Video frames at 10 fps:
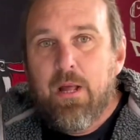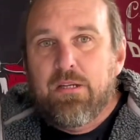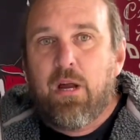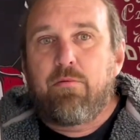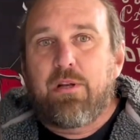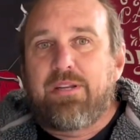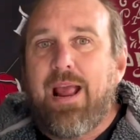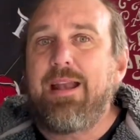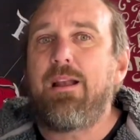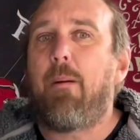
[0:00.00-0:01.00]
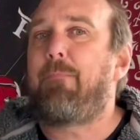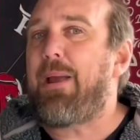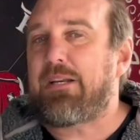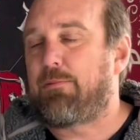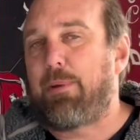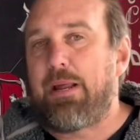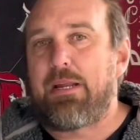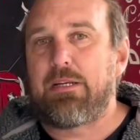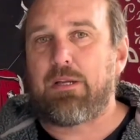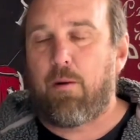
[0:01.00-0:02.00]
So the ten best
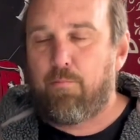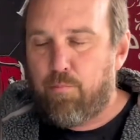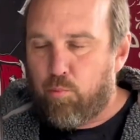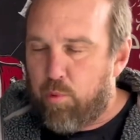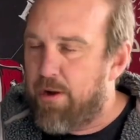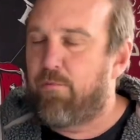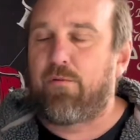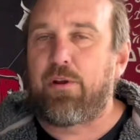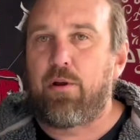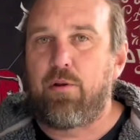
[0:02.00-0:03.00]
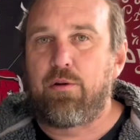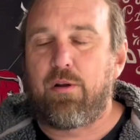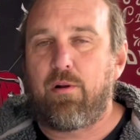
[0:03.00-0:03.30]
beers we reviewed